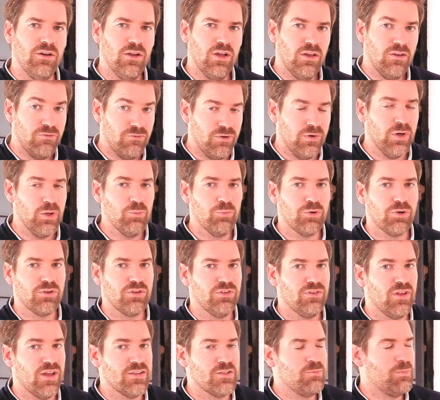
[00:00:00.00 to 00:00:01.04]
very
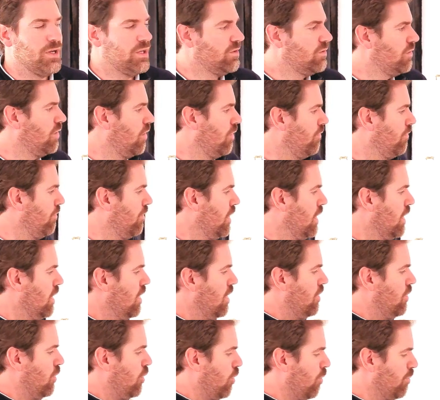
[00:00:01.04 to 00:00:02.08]
important aspect of
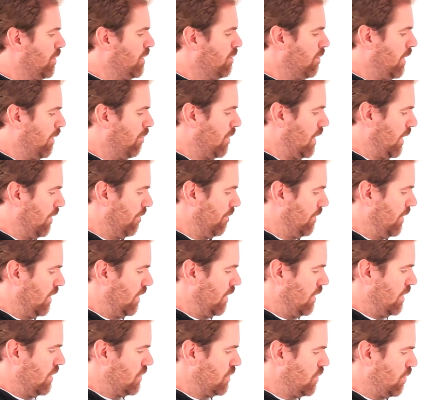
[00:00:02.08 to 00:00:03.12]
the compute pipeline.
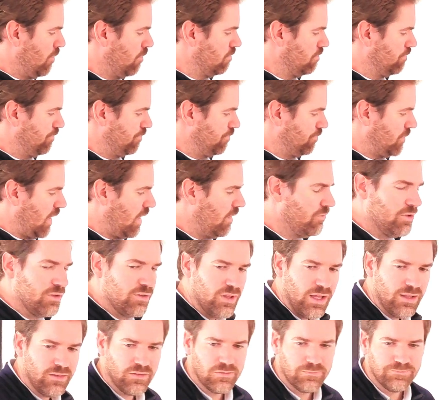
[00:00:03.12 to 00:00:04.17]
So after
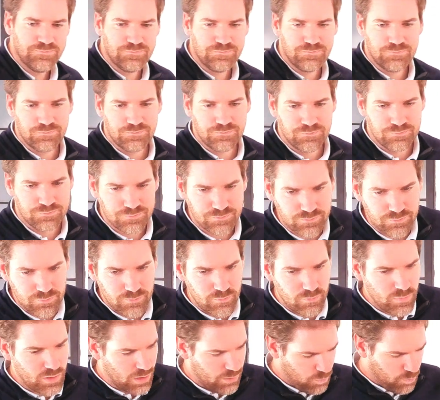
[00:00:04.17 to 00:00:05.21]
that,
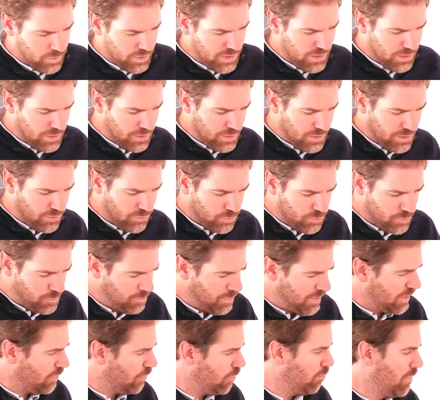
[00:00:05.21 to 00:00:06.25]
we need to
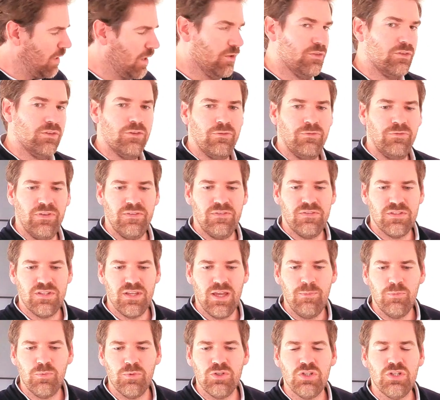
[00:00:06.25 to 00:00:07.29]
speak about the fifth
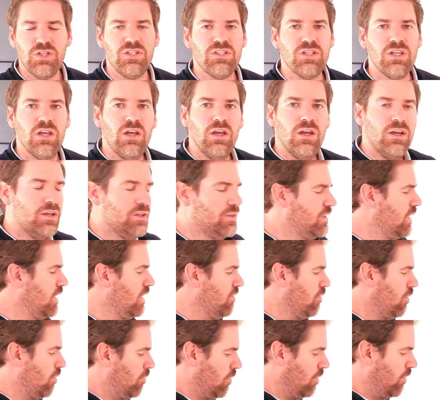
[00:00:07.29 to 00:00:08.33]
step, which is
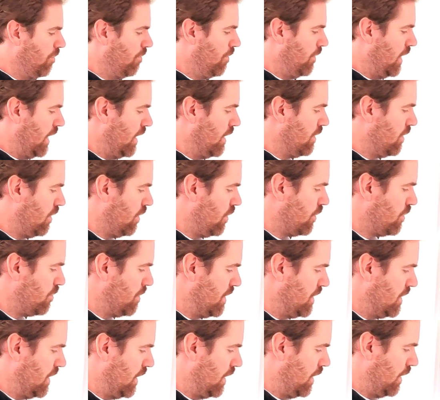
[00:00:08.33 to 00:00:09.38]
deliverable and
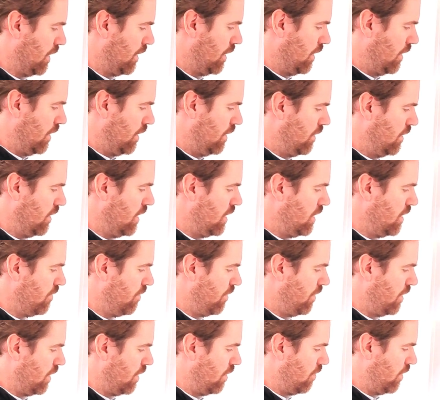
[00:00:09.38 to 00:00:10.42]
cosmetic.
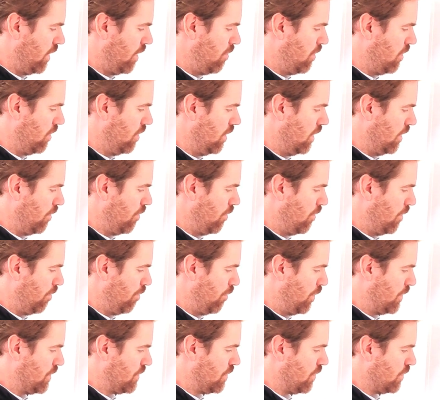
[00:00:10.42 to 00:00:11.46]
Deliverable
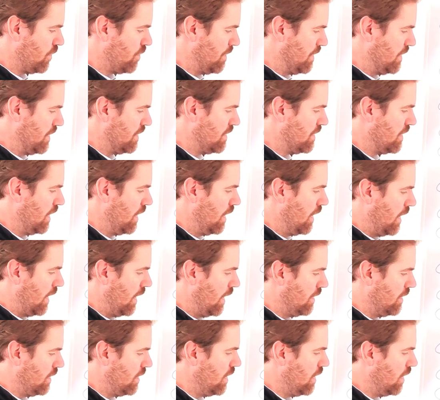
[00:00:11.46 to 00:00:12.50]
plus cosmetics.
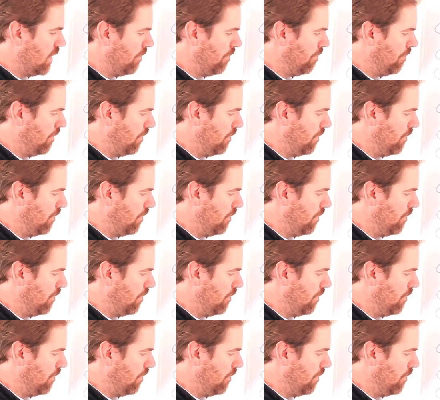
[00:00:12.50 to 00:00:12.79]
And here,